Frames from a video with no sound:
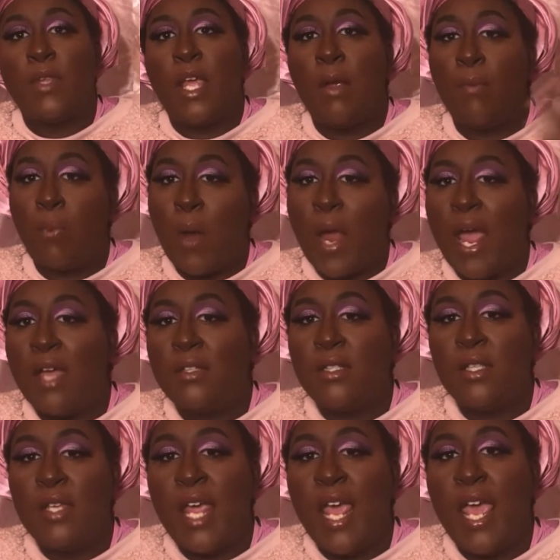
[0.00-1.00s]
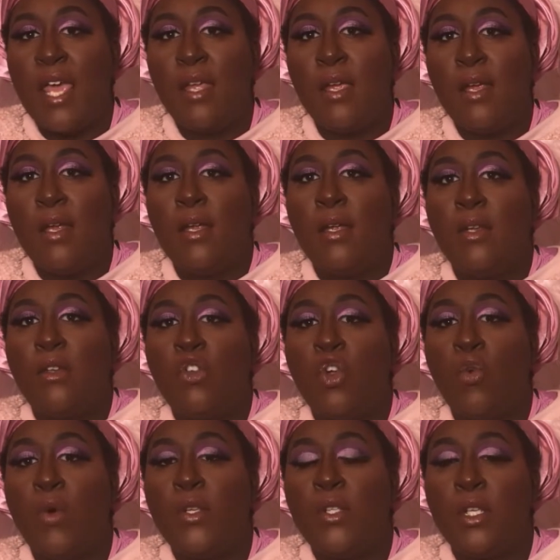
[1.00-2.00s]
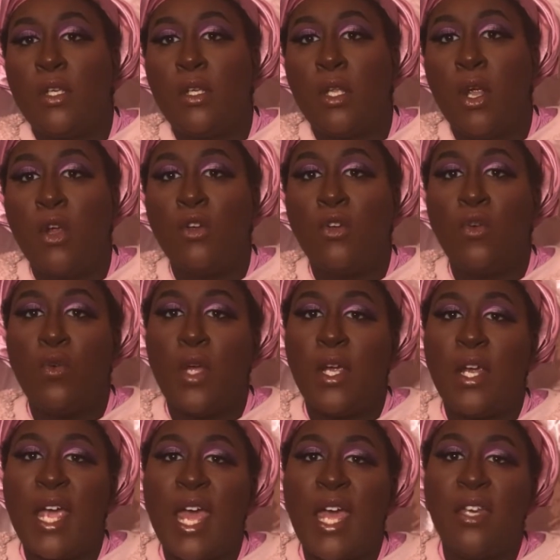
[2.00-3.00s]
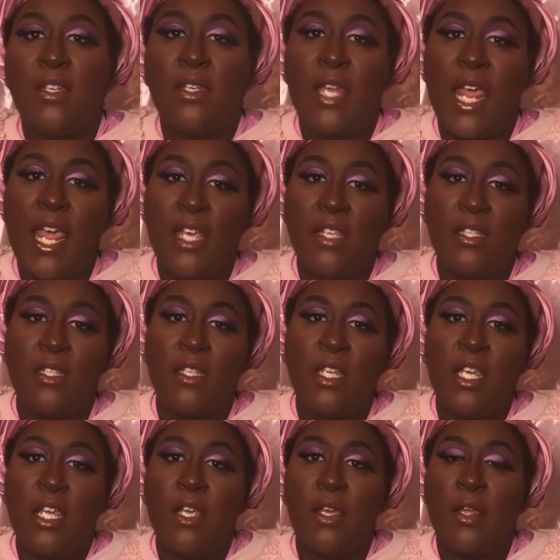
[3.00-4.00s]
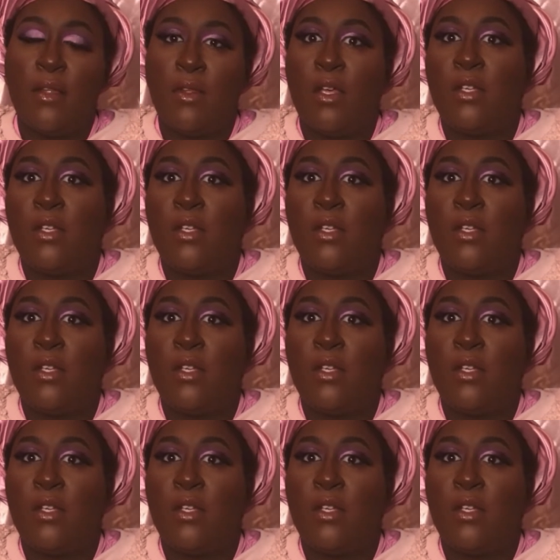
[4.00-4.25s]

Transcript: And prior to that, there was a clerk who had got a nasty